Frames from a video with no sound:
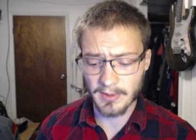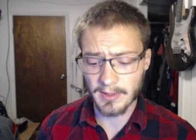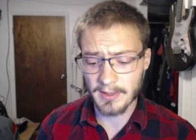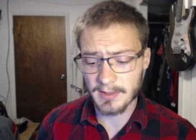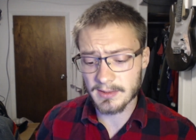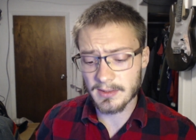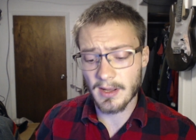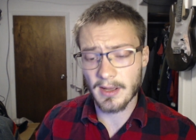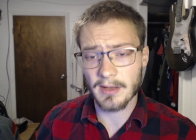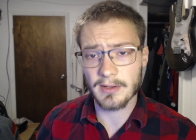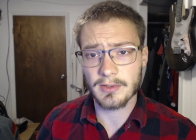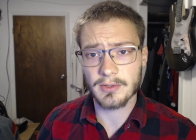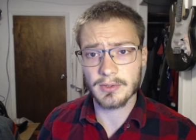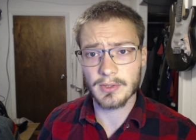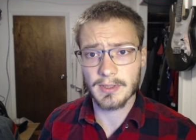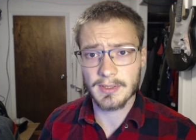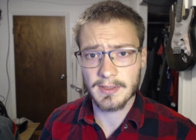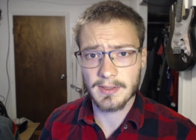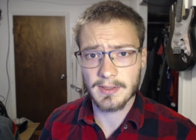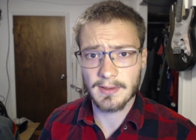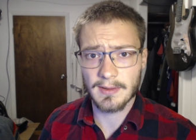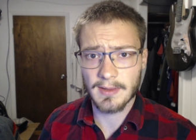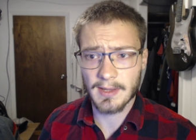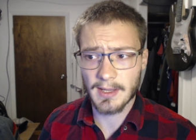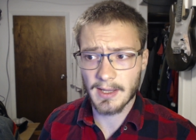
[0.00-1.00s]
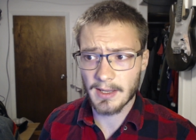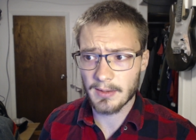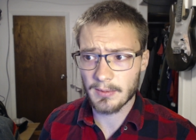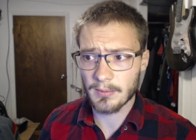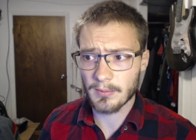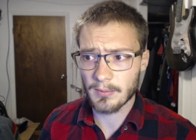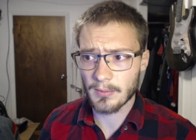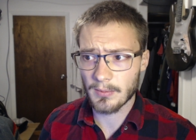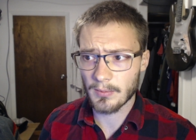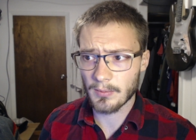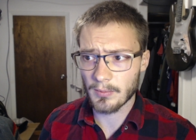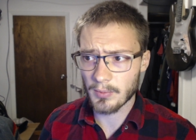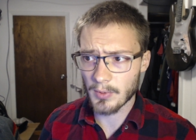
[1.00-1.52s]
It's not just that
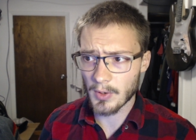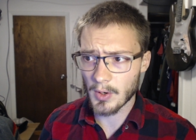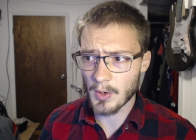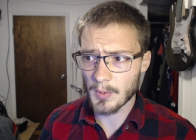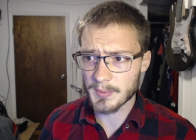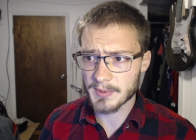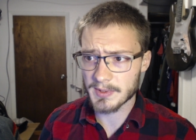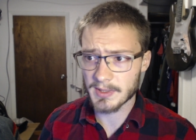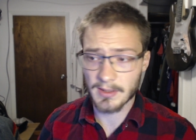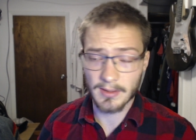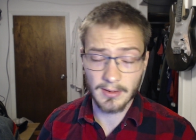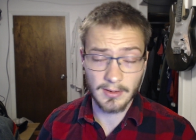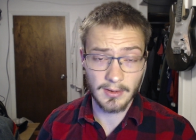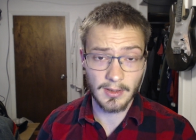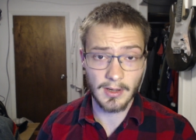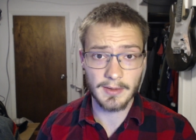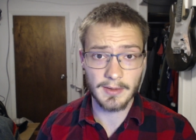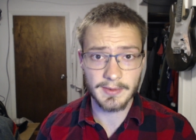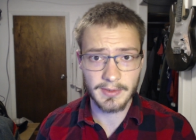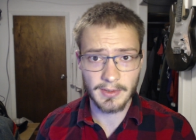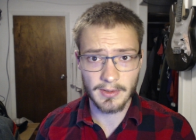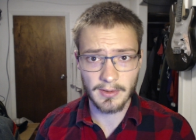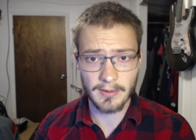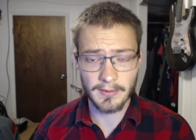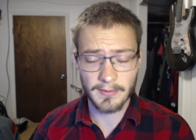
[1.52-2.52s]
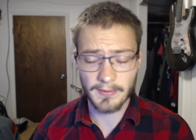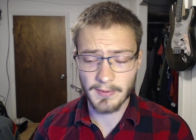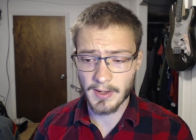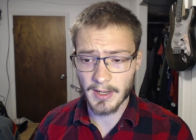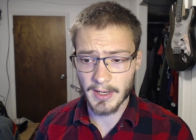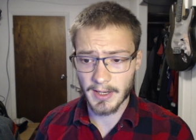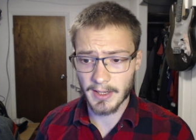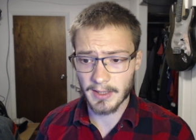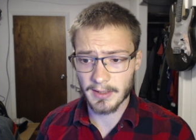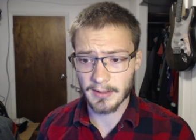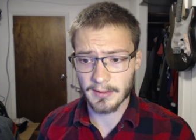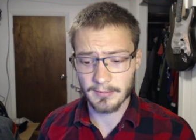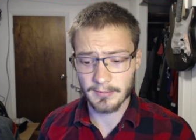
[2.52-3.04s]
ropes that are
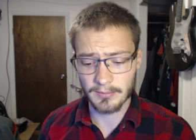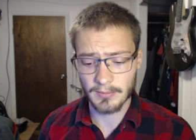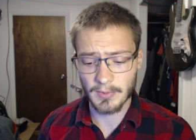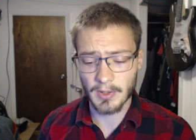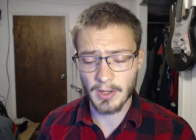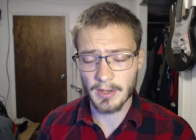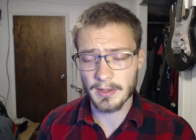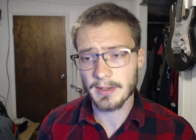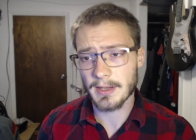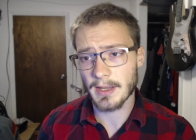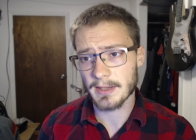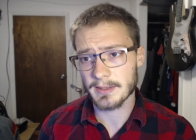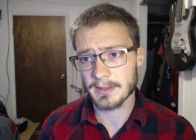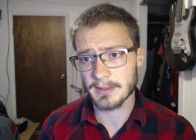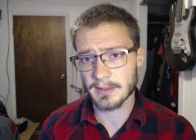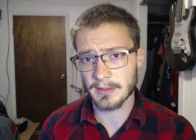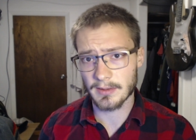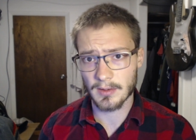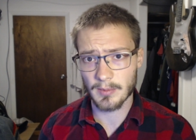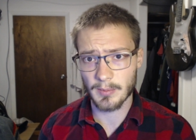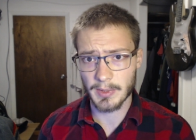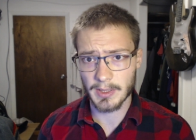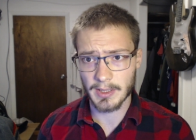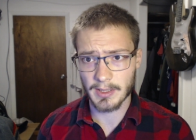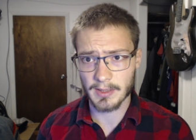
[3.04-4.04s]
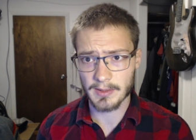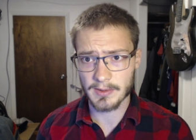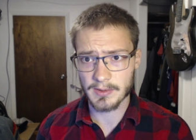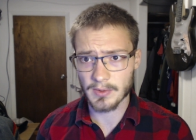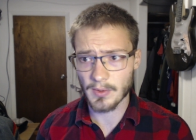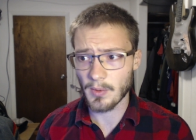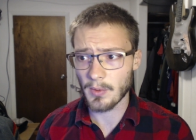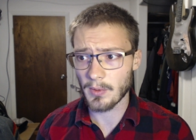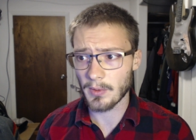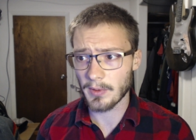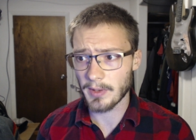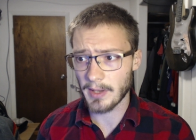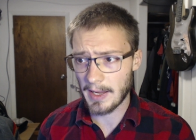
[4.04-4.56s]
uncertified and untested are being
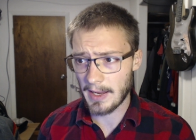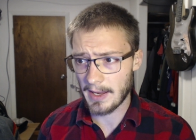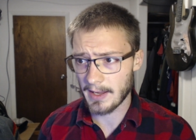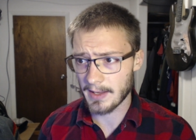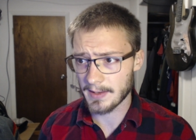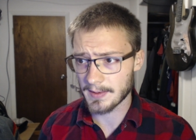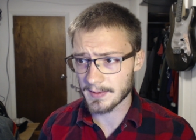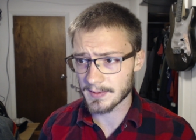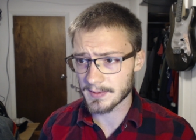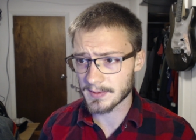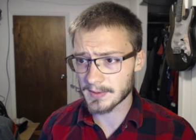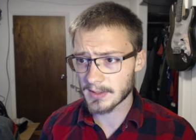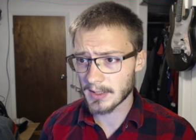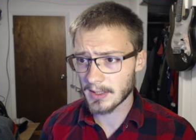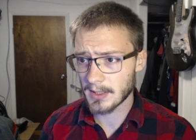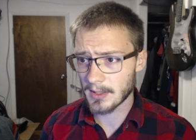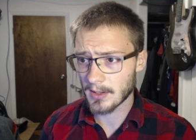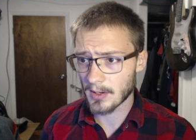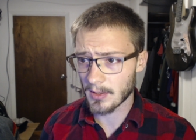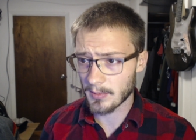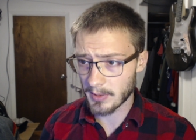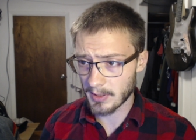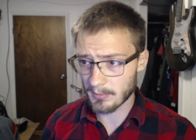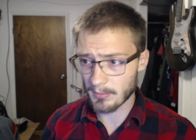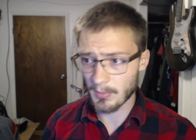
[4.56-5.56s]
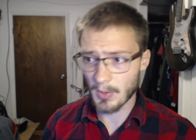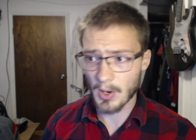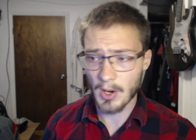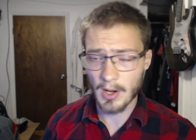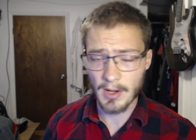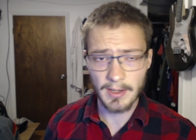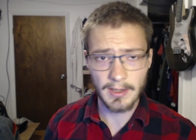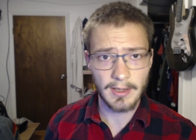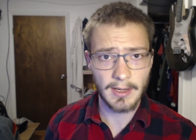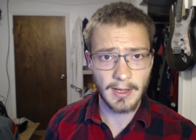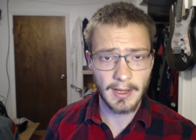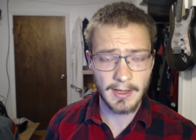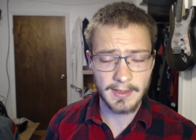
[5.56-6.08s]
sold as are being
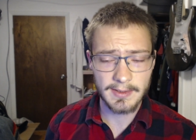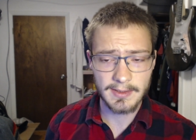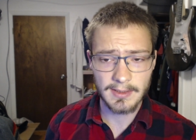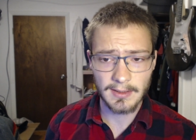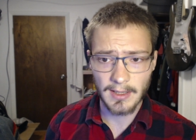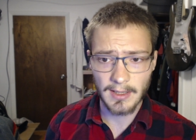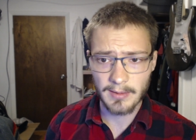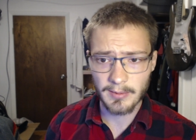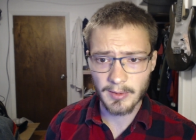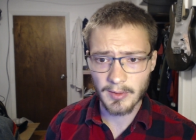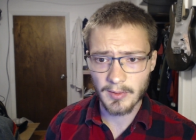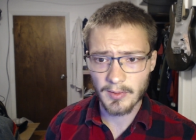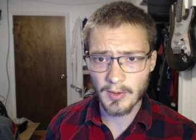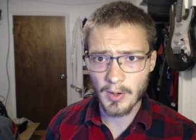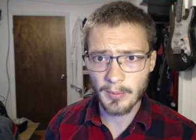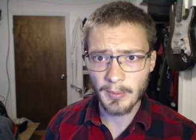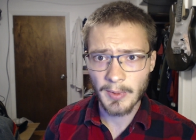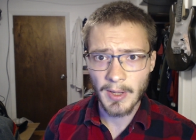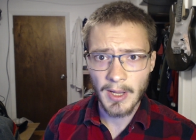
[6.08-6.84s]
marketed as climbing rope,